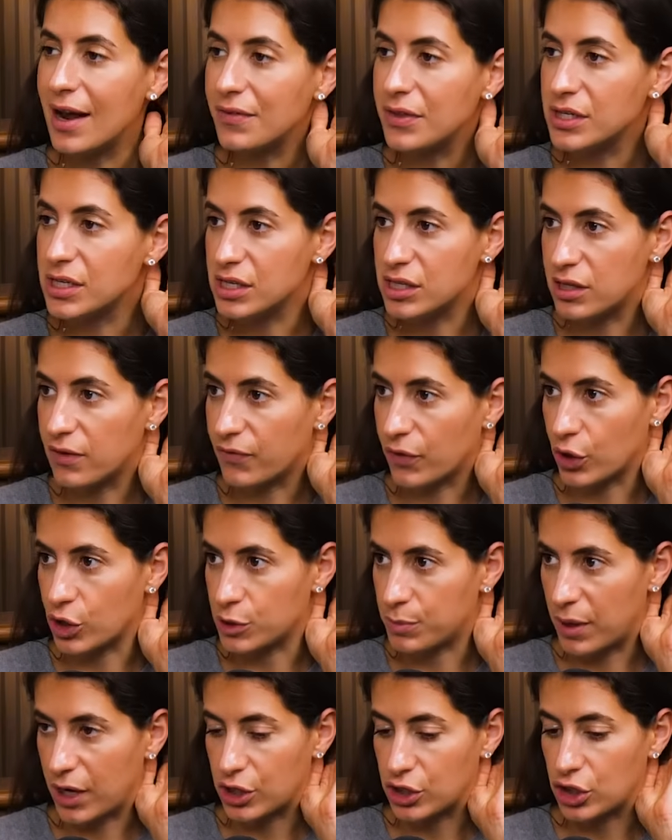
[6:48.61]
have this as the
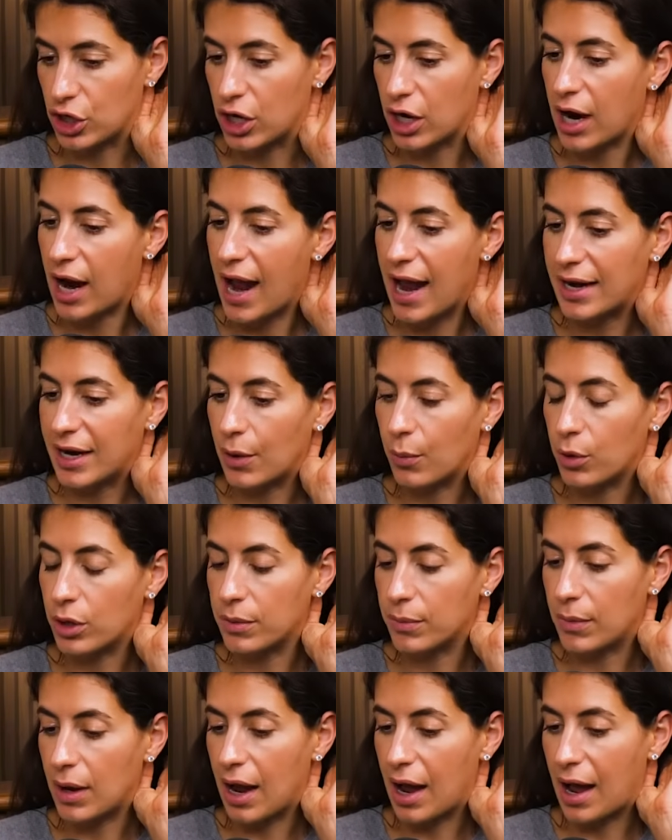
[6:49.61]
first picture, and I
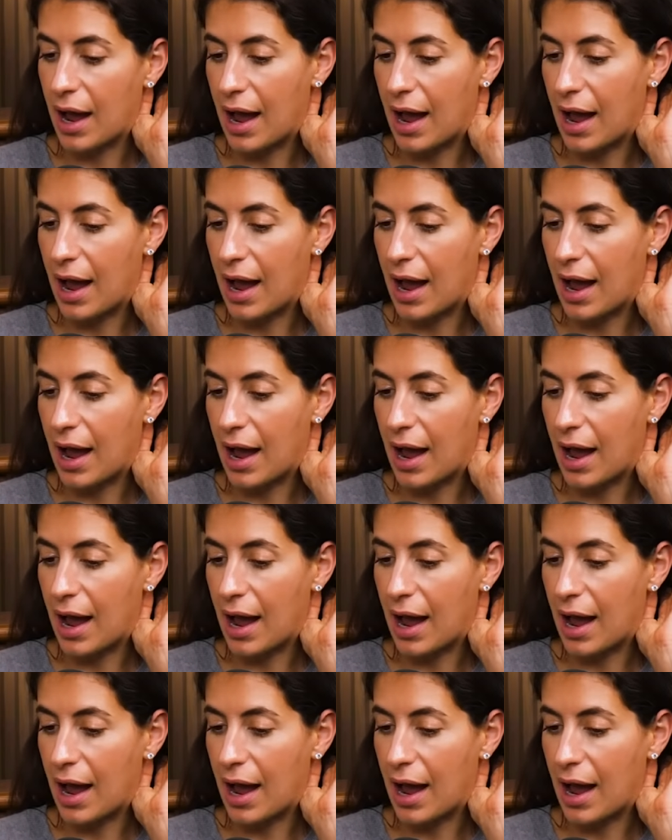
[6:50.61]
wouldn't.